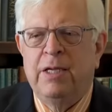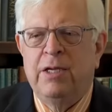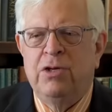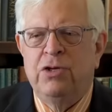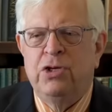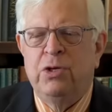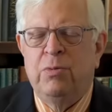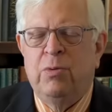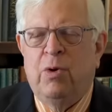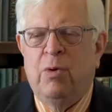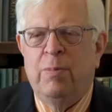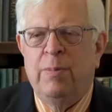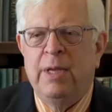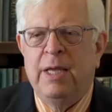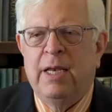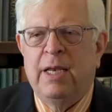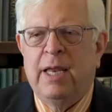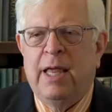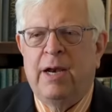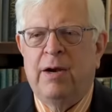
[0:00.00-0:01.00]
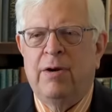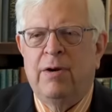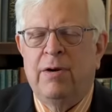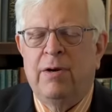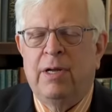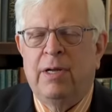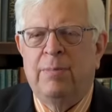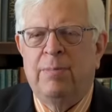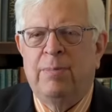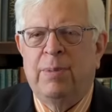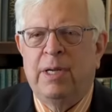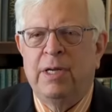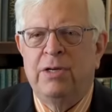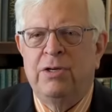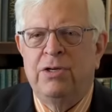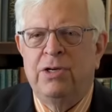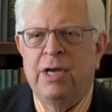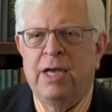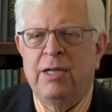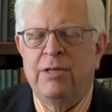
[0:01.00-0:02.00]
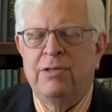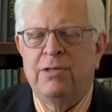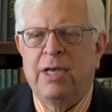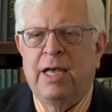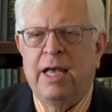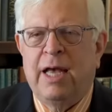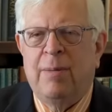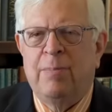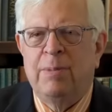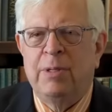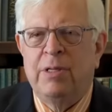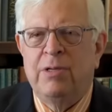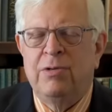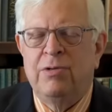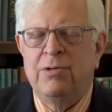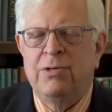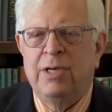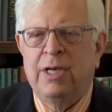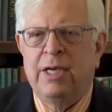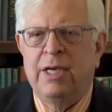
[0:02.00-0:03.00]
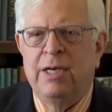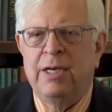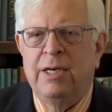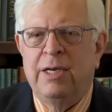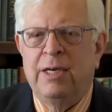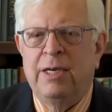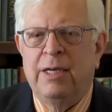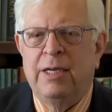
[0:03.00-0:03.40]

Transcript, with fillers: She wrote me a letter. By chance, I happened to see it.